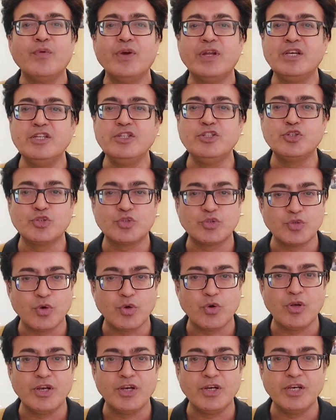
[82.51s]
very
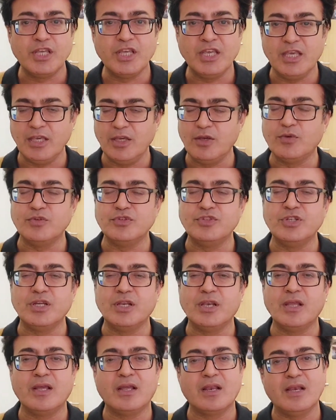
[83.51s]
solid
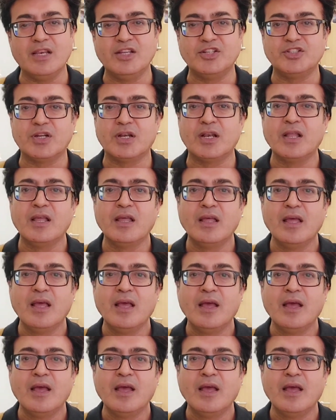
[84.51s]
echogenic lesion